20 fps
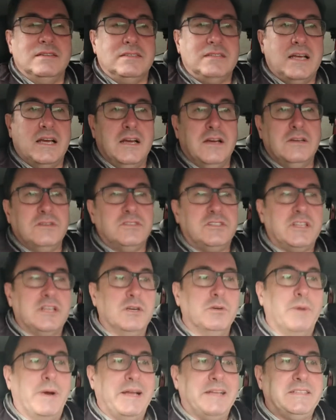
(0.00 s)
So,
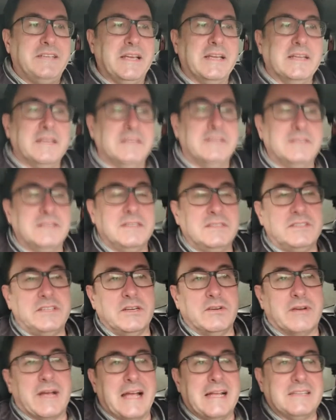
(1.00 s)
still waiting,
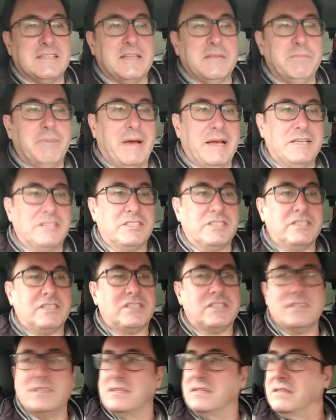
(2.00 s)
still cancelling
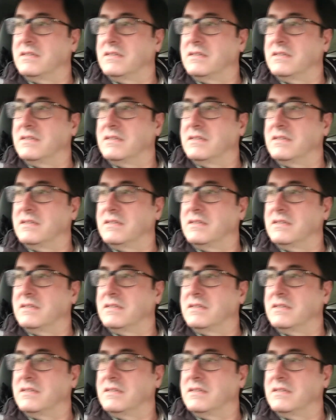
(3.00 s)
patients.